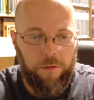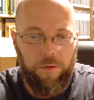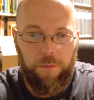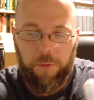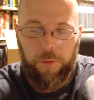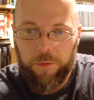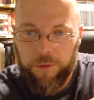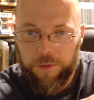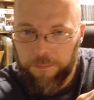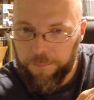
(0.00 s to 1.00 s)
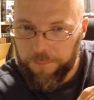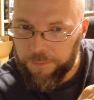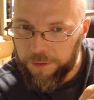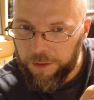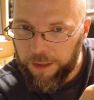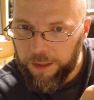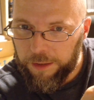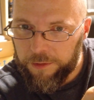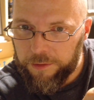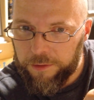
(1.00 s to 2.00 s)
boots and
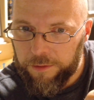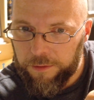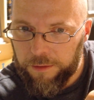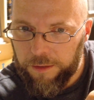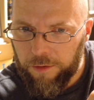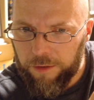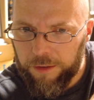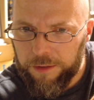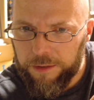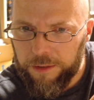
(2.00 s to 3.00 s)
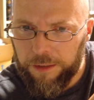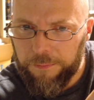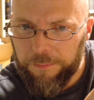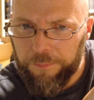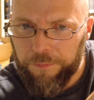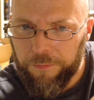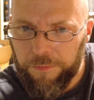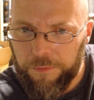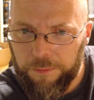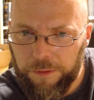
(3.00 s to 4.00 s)
legs. Kind of hard to say.
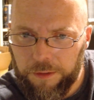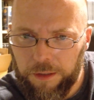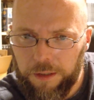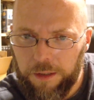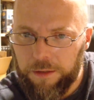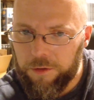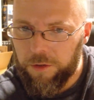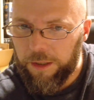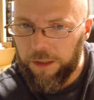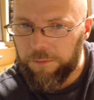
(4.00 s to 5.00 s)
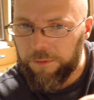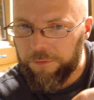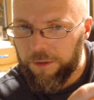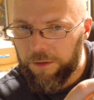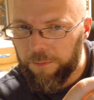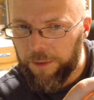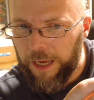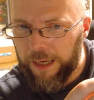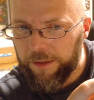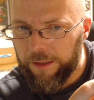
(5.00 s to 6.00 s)
Let's try to get them in front of the
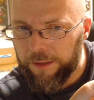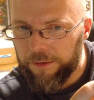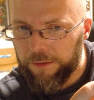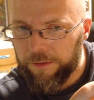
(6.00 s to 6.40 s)
black there.